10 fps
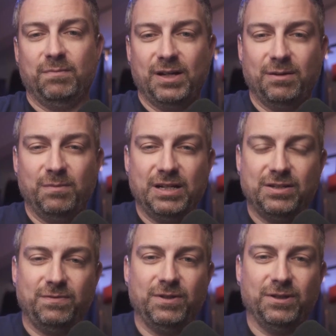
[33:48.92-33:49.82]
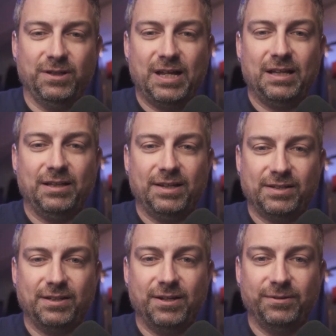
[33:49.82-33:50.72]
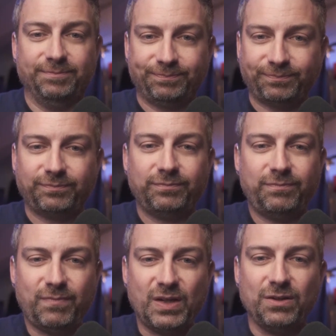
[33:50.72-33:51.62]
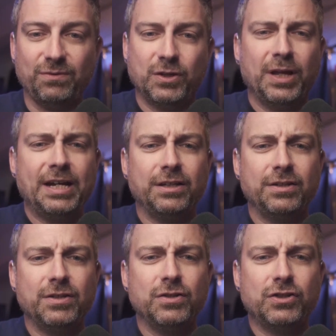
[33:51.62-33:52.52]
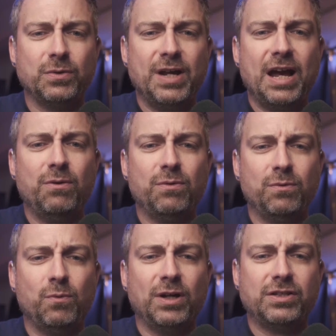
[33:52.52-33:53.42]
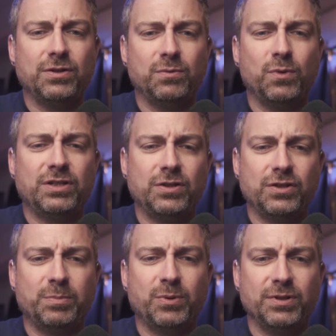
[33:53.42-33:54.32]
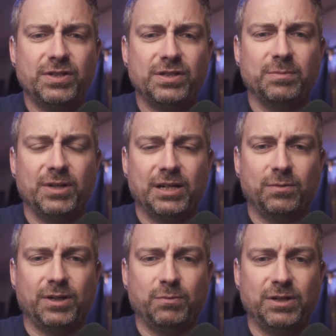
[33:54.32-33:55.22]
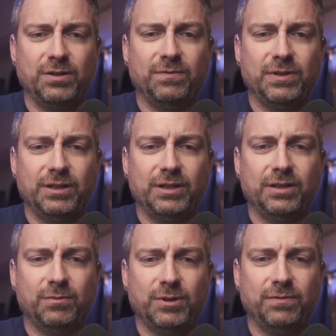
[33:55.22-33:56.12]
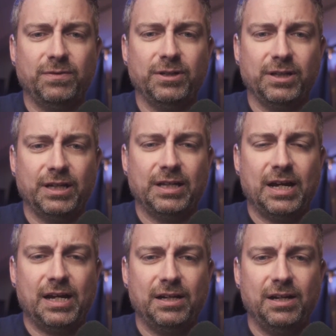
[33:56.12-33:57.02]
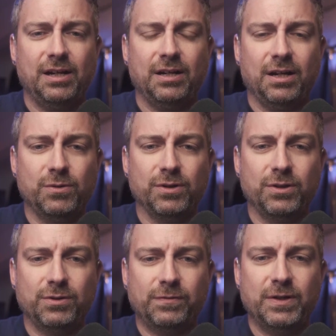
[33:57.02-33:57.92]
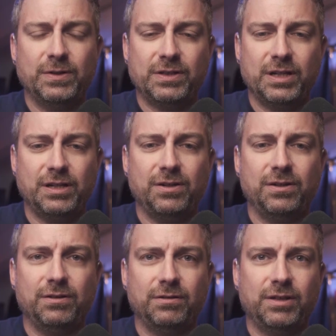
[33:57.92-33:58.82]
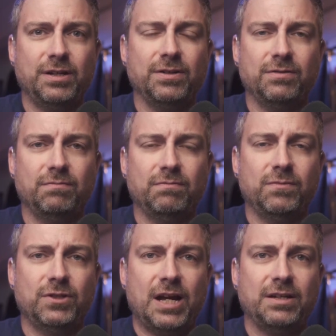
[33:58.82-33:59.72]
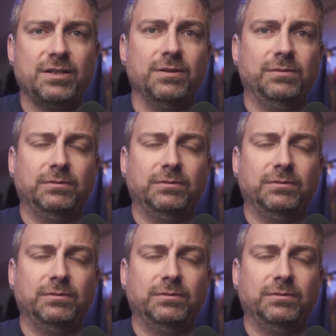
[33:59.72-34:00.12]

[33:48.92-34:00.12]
and it makes you feel a lot less alone. So like, so now what's your support system like? Like, when you're feeling like that, who are those folks that you're chatting